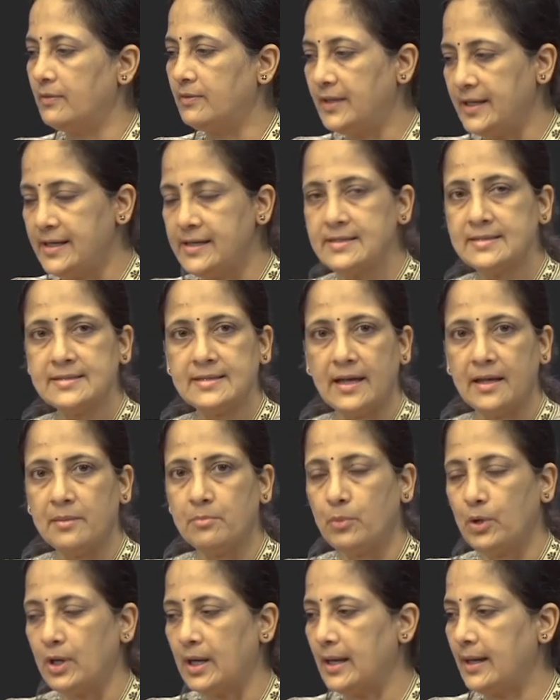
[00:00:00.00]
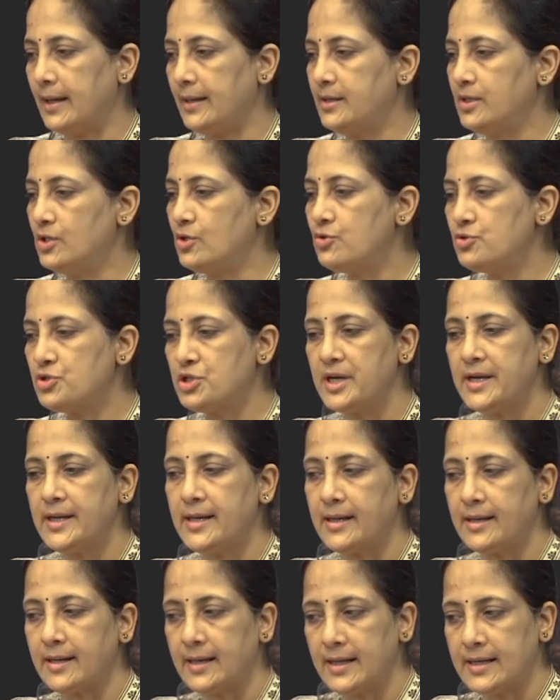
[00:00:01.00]
These emboli
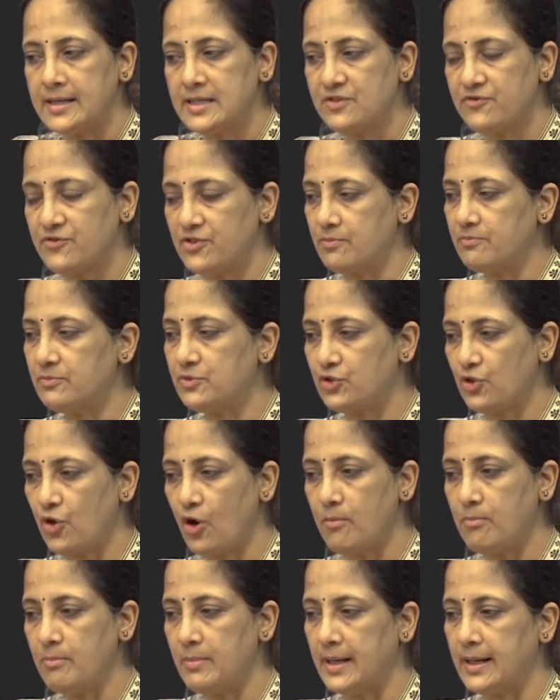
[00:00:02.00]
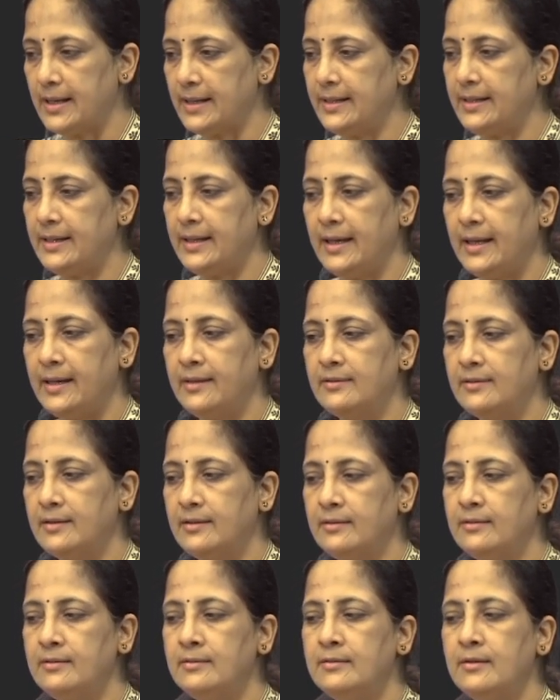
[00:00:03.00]
usually arise from thrombi in
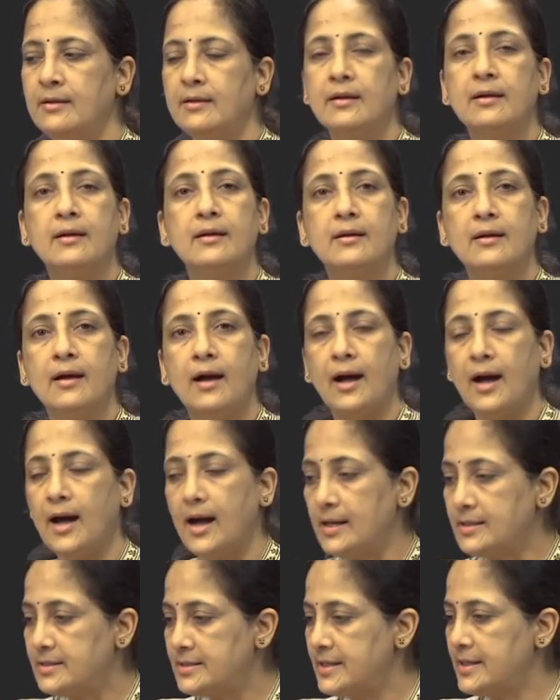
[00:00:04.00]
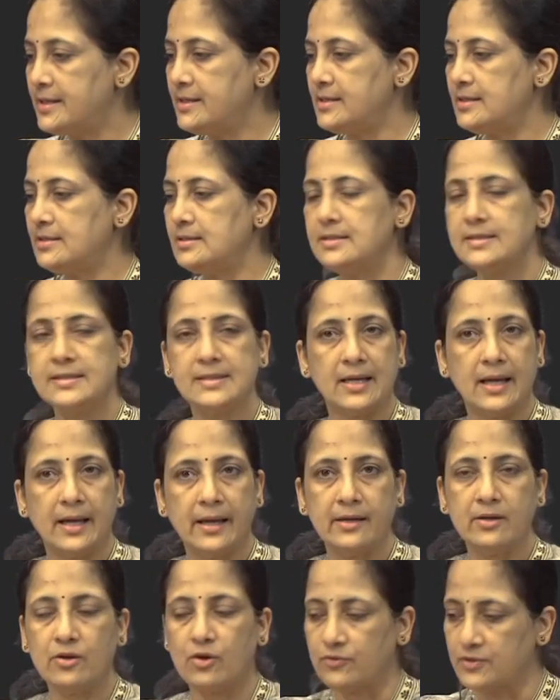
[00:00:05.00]
the arterial
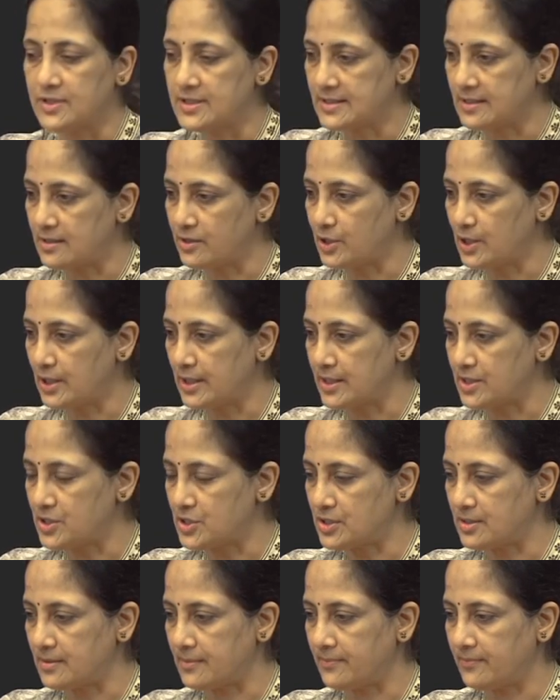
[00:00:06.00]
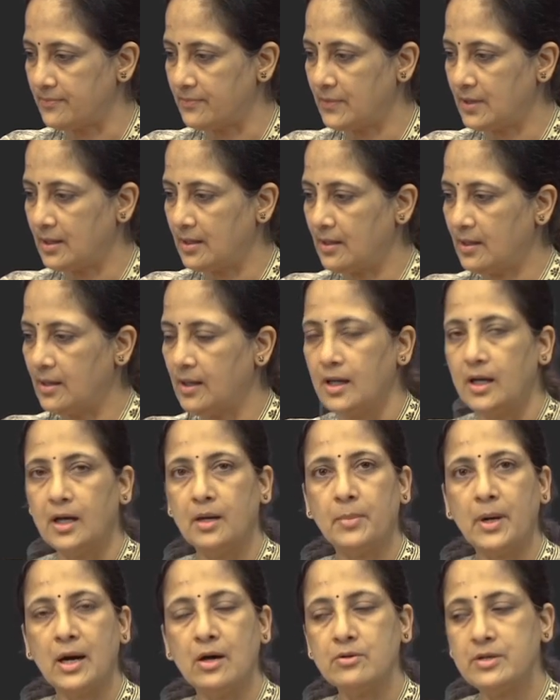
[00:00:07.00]
side of the circulation.
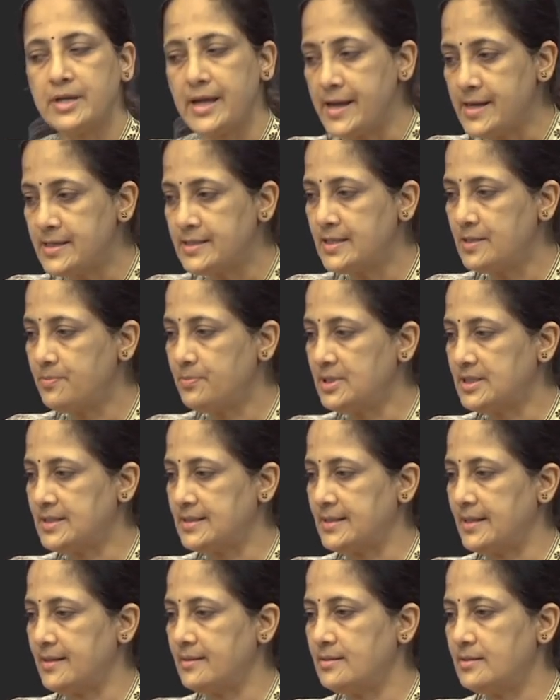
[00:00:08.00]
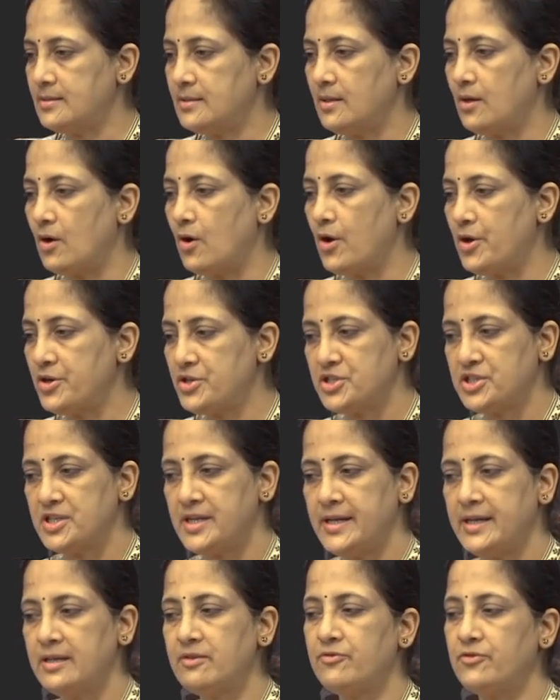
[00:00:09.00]
About 80 percent
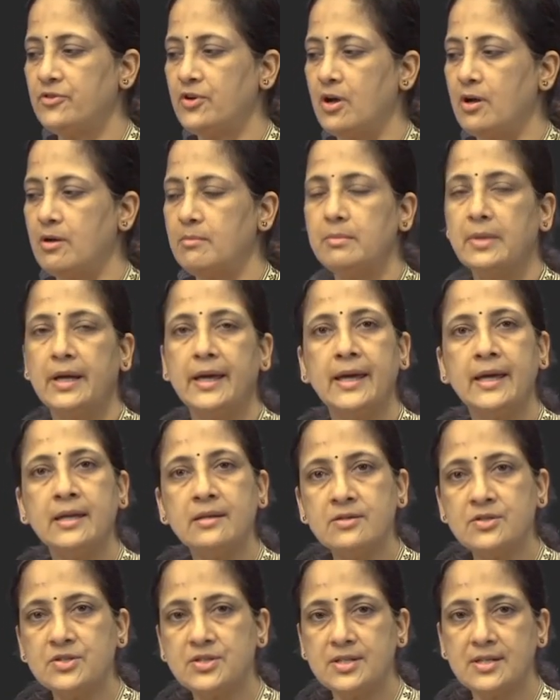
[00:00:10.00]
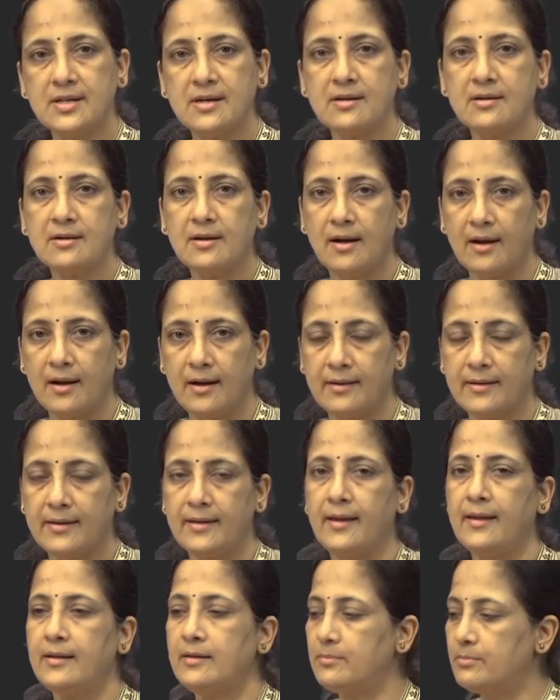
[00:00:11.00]
originate from
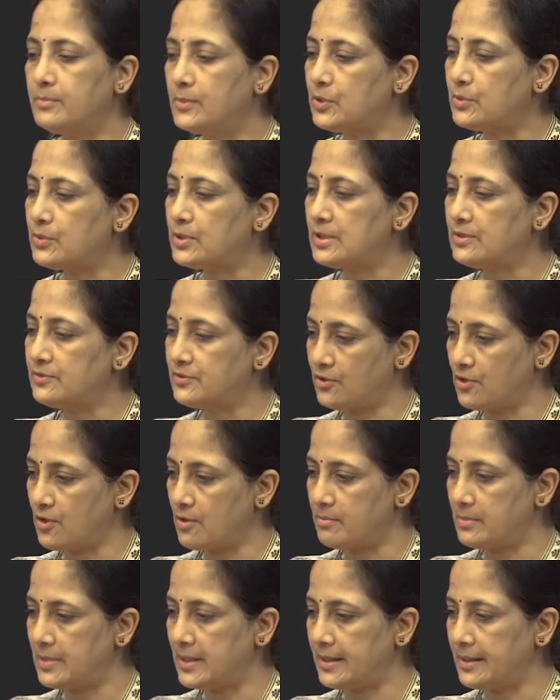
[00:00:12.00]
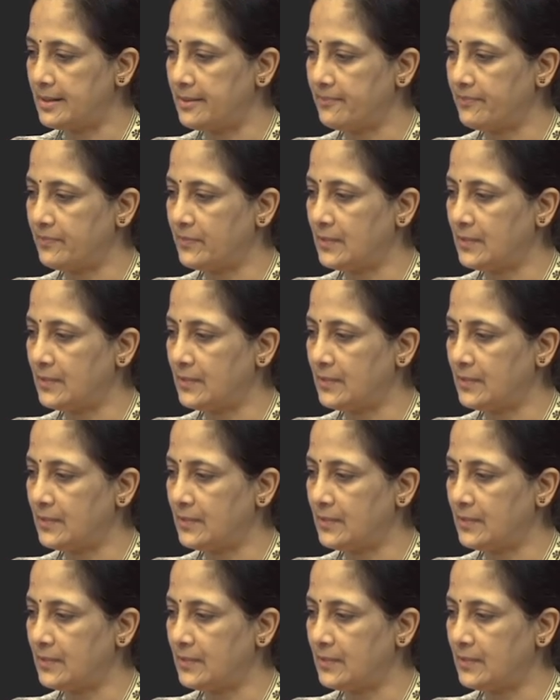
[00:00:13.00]
intracardiac mural thrombi.